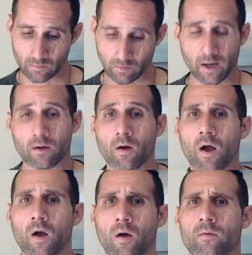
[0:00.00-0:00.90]
like
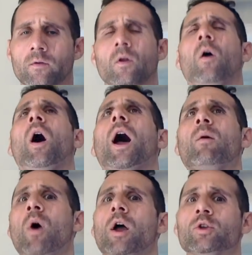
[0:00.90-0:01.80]
you know,
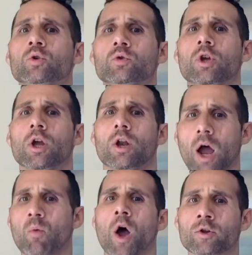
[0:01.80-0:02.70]
I want union,
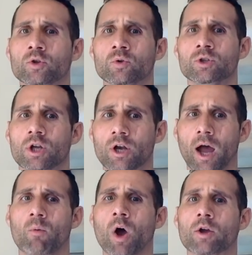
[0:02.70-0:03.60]
I want union,
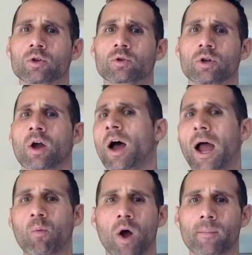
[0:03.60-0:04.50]
I want union,
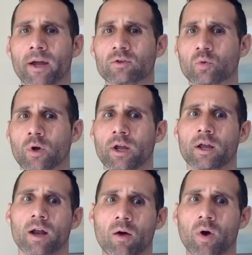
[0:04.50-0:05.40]
I want my
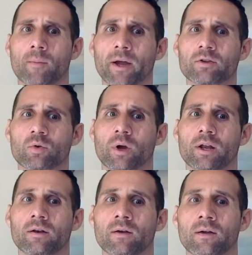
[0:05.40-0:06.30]
twin, I want my
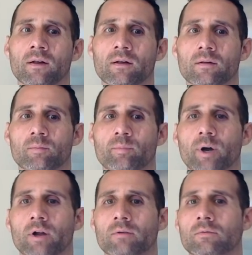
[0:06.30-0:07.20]
twin.
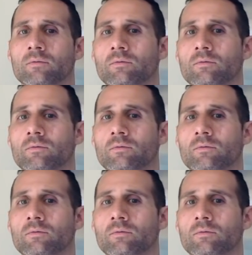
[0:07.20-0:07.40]
But